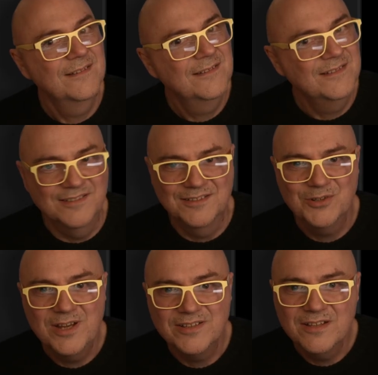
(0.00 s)
This is
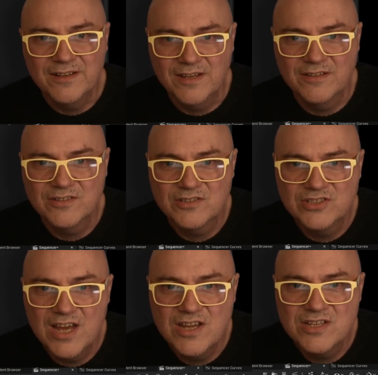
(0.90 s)
great. So look, you can just
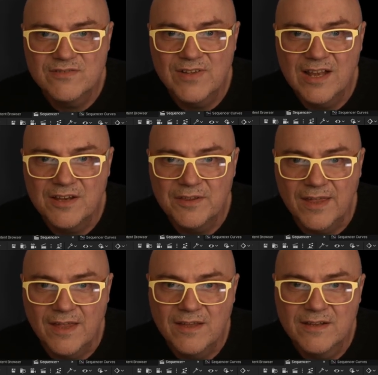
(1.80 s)
change the value there